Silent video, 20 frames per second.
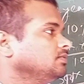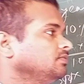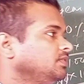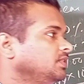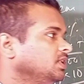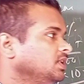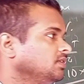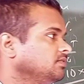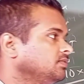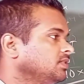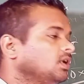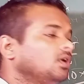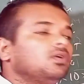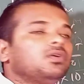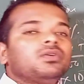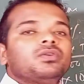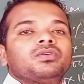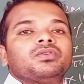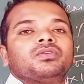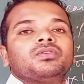we have
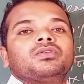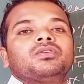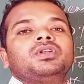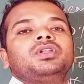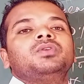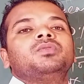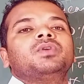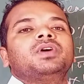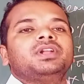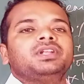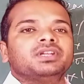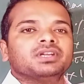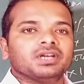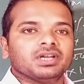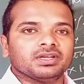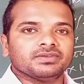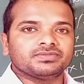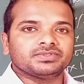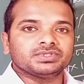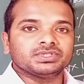now only 1 year
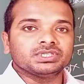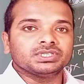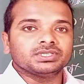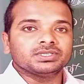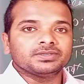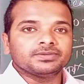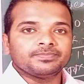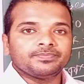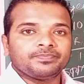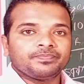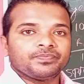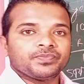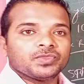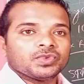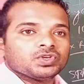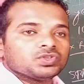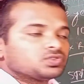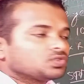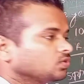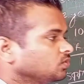left.
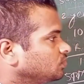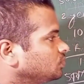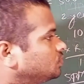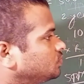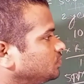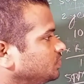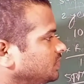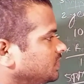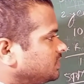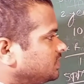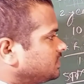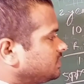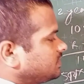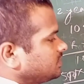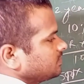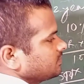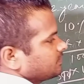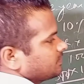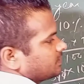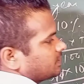So 2
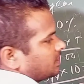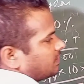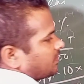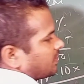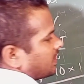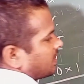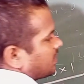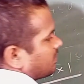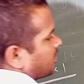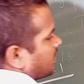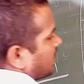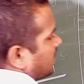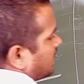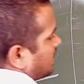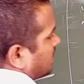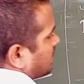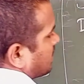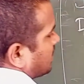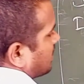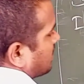years divided by
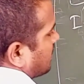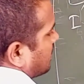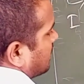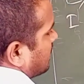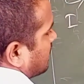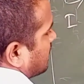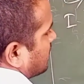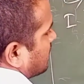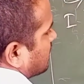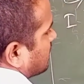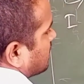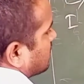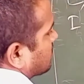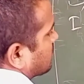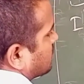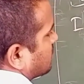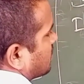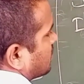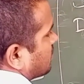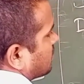100.
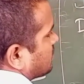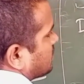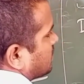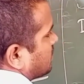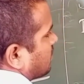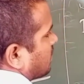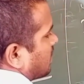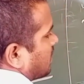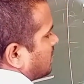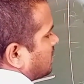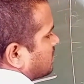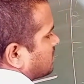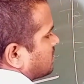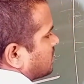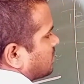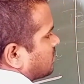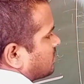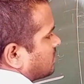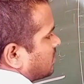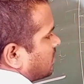0 0 cut,
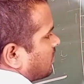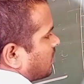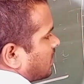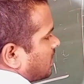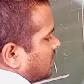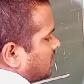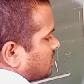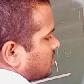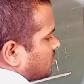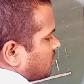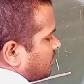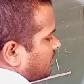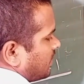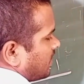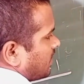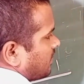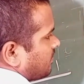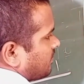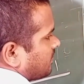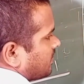0 0 cut. So we
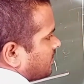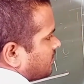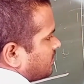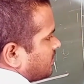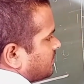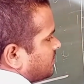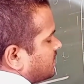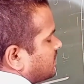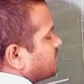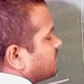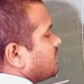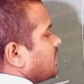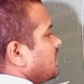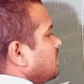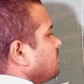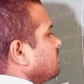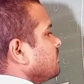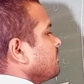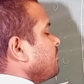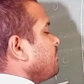have
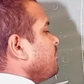55.